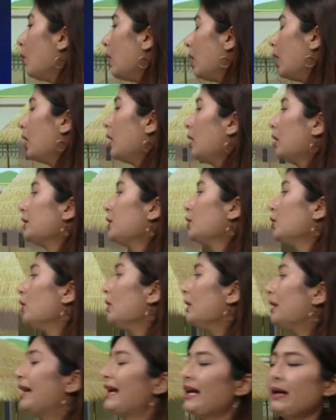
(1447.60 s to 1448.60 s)
Uh, you
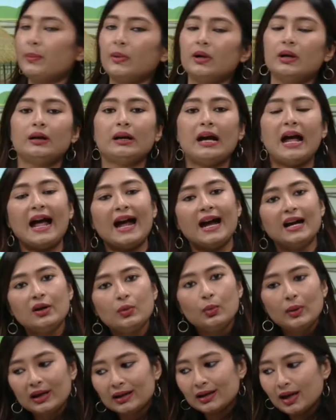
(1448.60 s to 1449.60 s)
know, labor
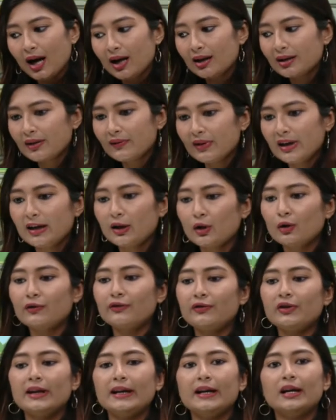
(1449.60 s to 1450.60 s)
and will cultivate your
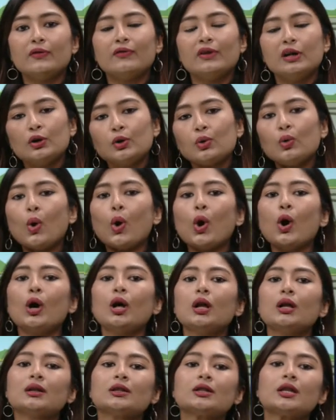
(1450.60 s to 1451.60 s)
field, will do
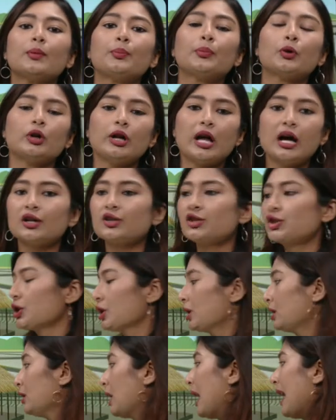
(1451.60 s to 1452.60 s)
all the
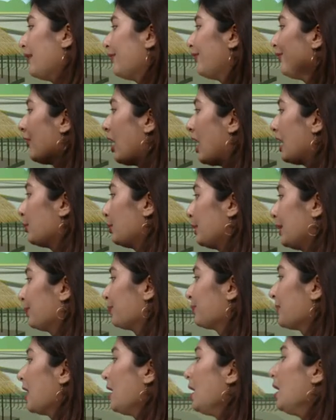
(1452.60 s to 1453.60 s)
production and farming.
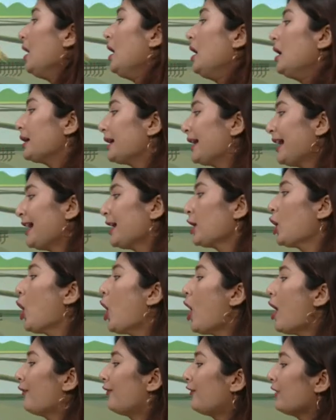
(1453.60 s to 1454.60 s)
King
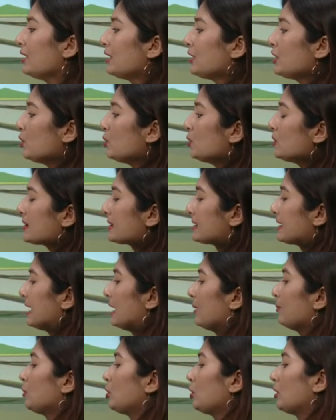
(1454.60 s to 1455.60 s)
often used
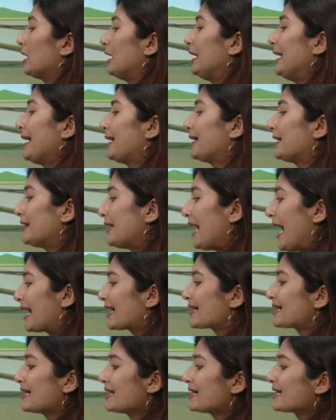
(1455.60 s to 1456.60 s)
him to collect
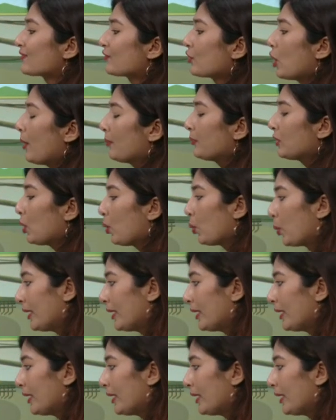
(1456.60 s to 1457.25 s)
taxes from the